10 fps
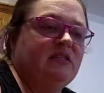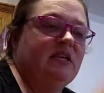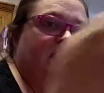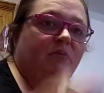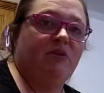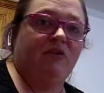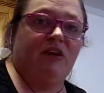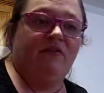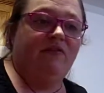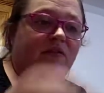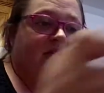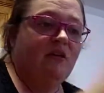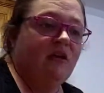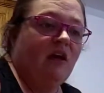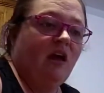take a butter knife
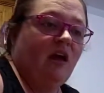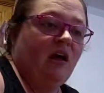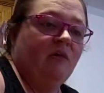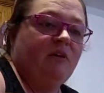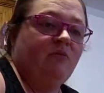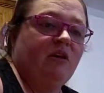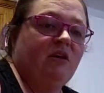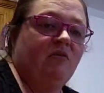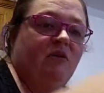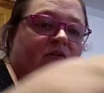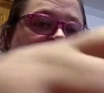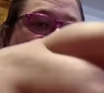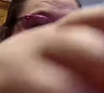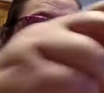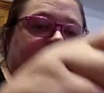and run it around the
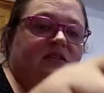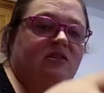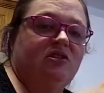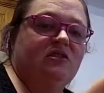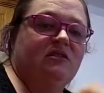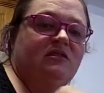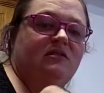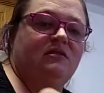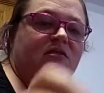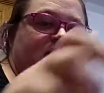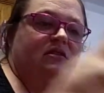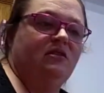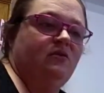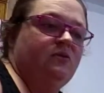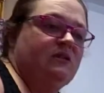edges just to
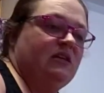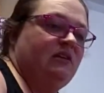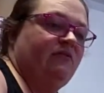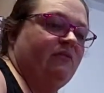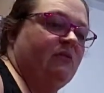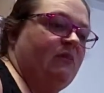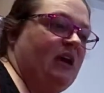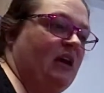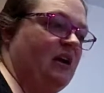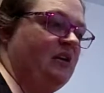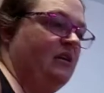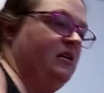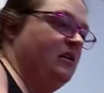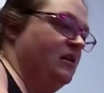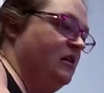loosen it from the pan.
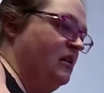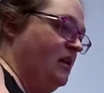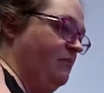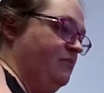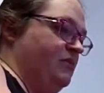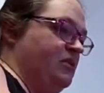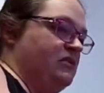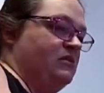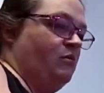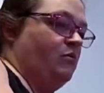Yep, just